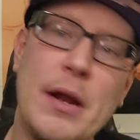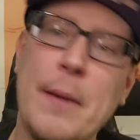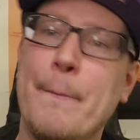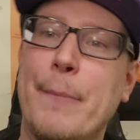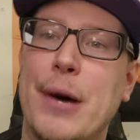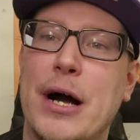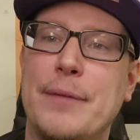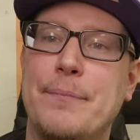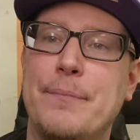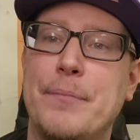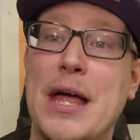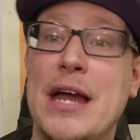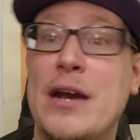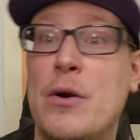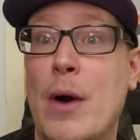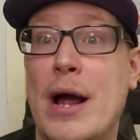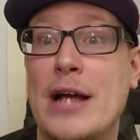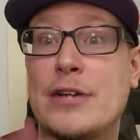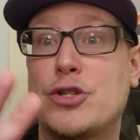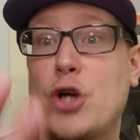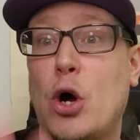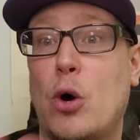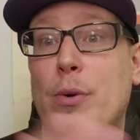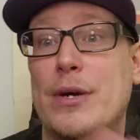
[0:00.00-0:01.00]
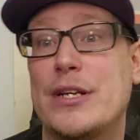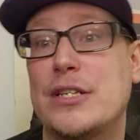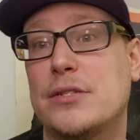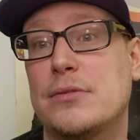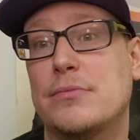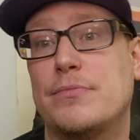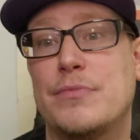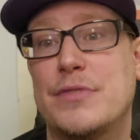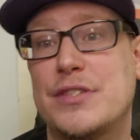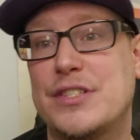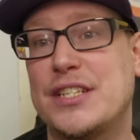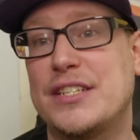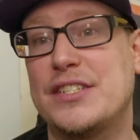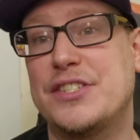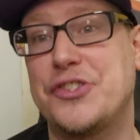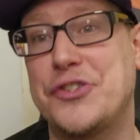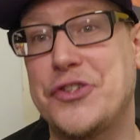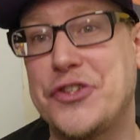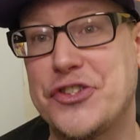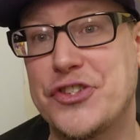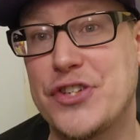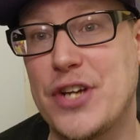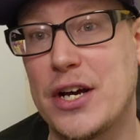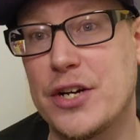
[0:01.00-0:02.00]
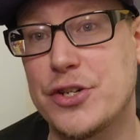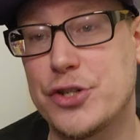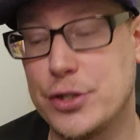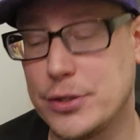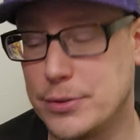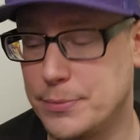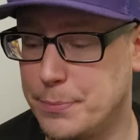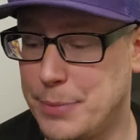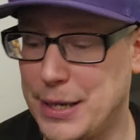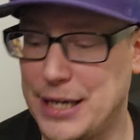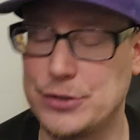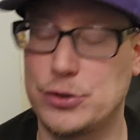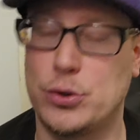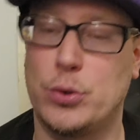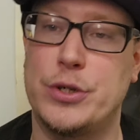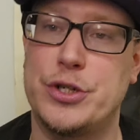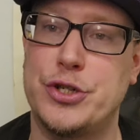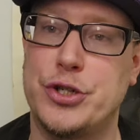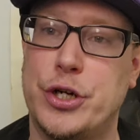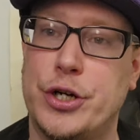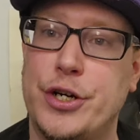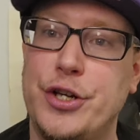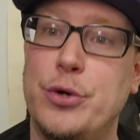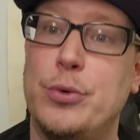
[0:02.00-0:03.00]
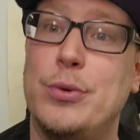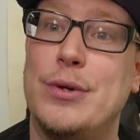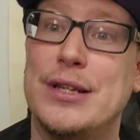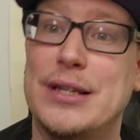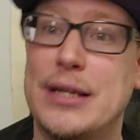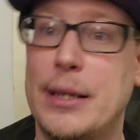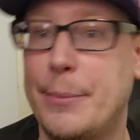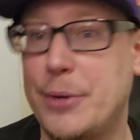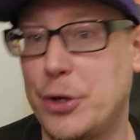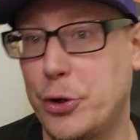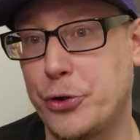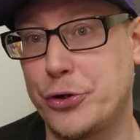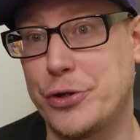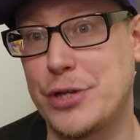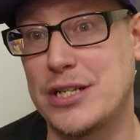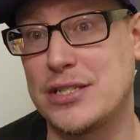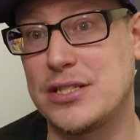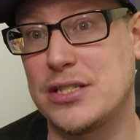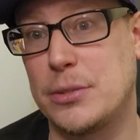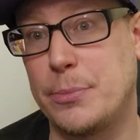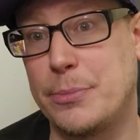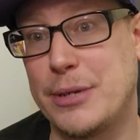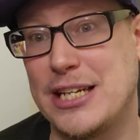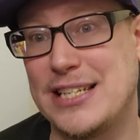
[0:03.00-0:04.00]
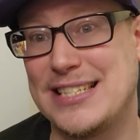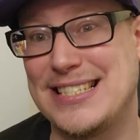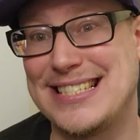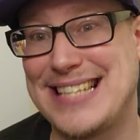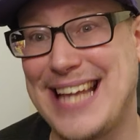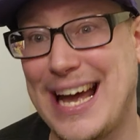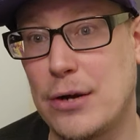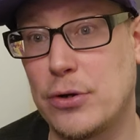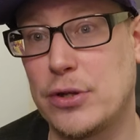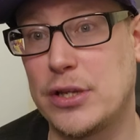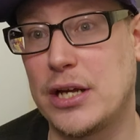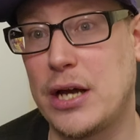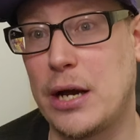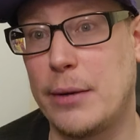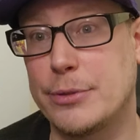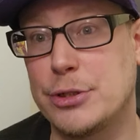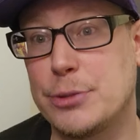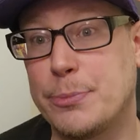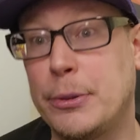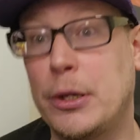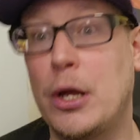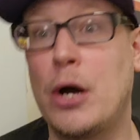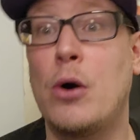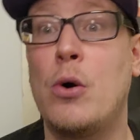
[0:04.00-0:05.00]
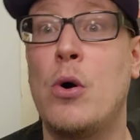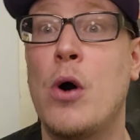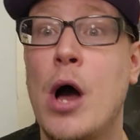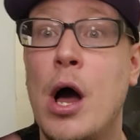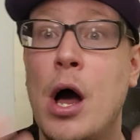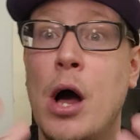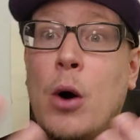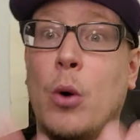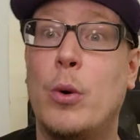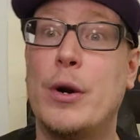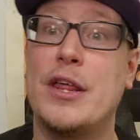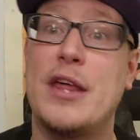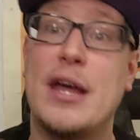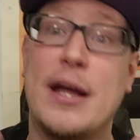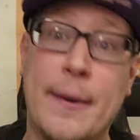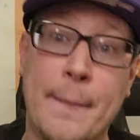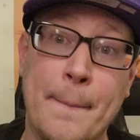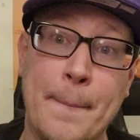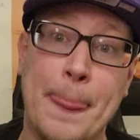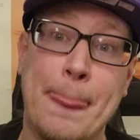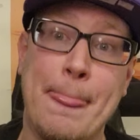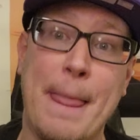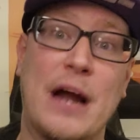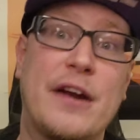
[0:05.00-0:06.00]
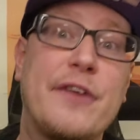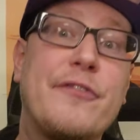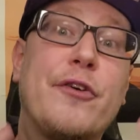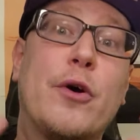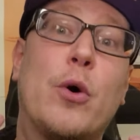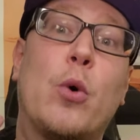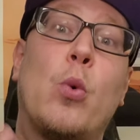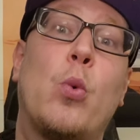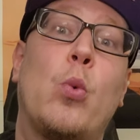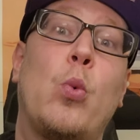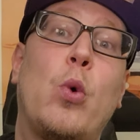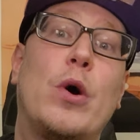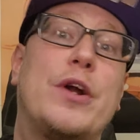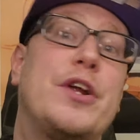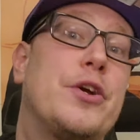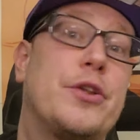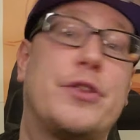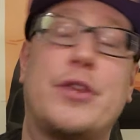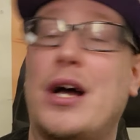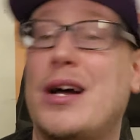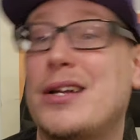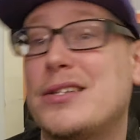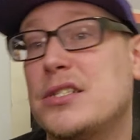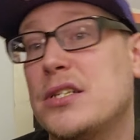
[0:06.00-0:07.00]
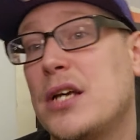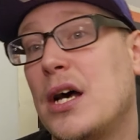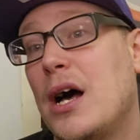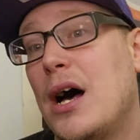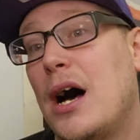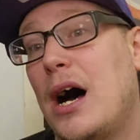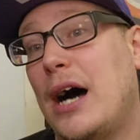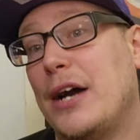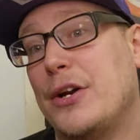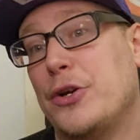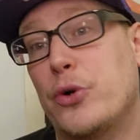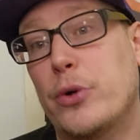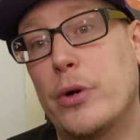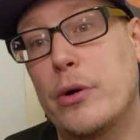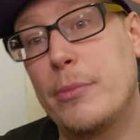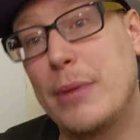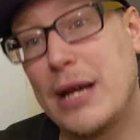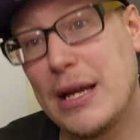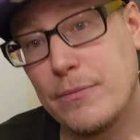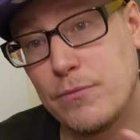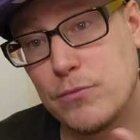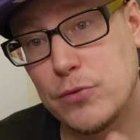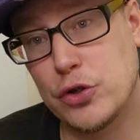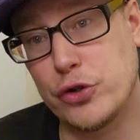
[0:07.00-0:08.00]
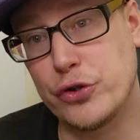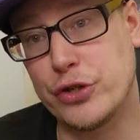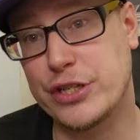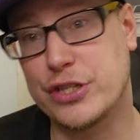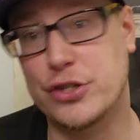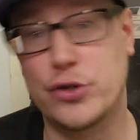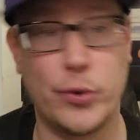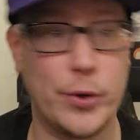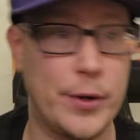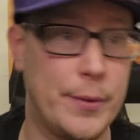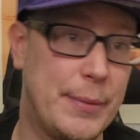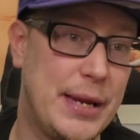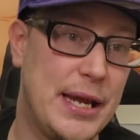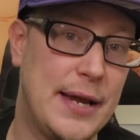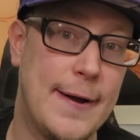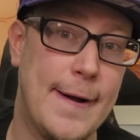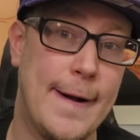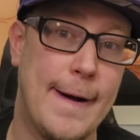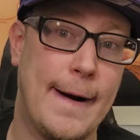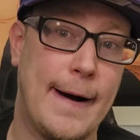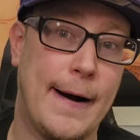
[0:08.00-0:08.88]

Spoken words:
But anyway, as always, this is a discussion. Pass question on you. Let me know your thoughts and opinions down in the comments below. What do you think? How do you feel? What are your thoughts? Do you agree with me? Do you disagree with me?